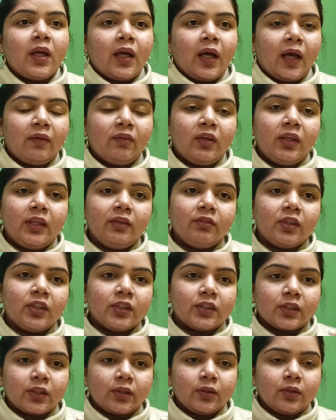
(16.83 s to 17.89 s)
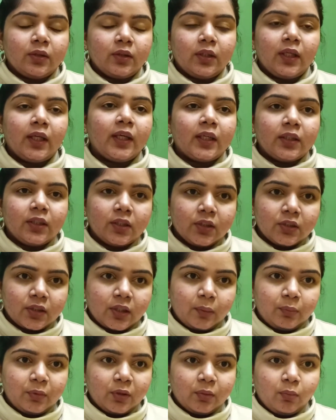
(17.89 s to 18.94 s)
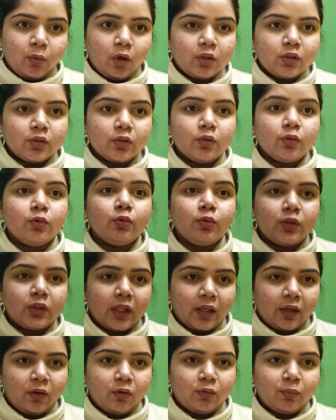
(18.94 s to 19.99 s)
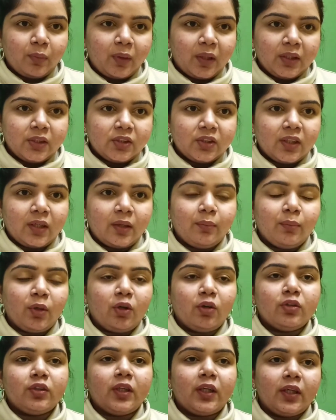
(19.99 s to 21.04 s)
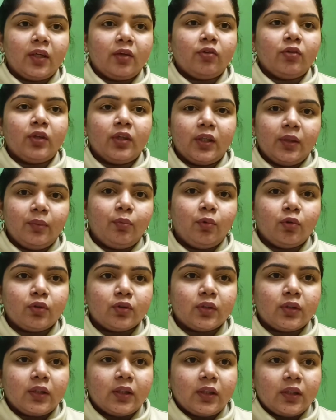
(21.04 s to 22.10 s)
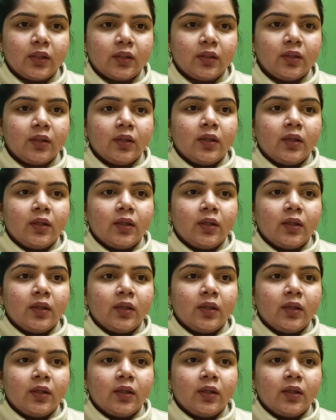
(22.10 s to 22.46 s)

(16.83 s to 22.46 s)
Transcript: I will leave a link in the description box, so do check out my Instagram because I regularly post there